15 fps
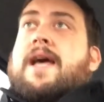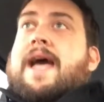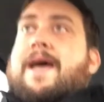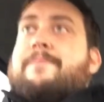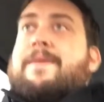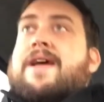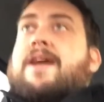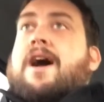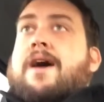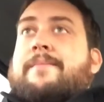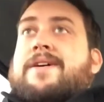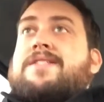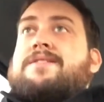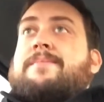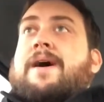and make
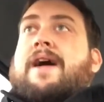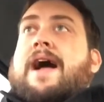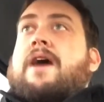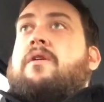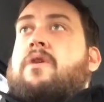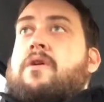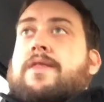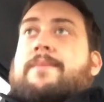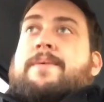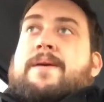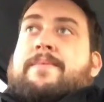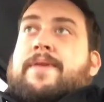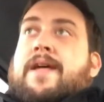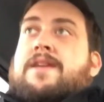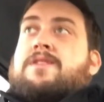comments about how all the
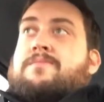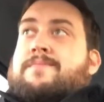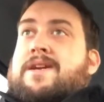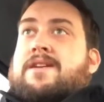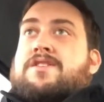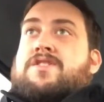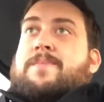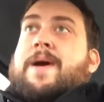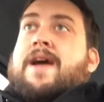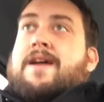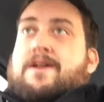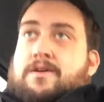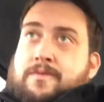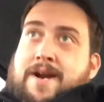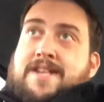people that you meet in
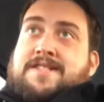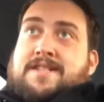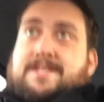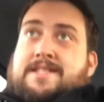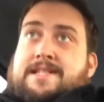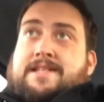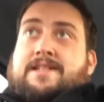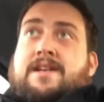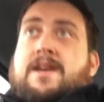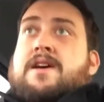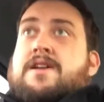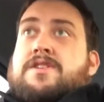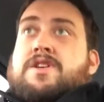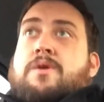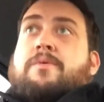Japan are racist and
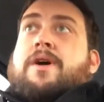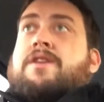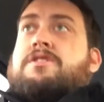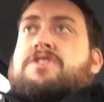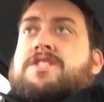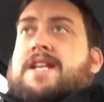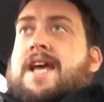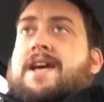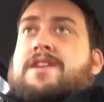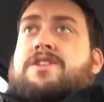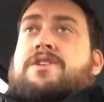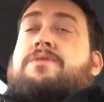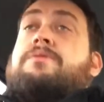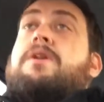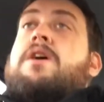don't understand
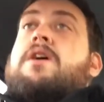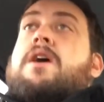you.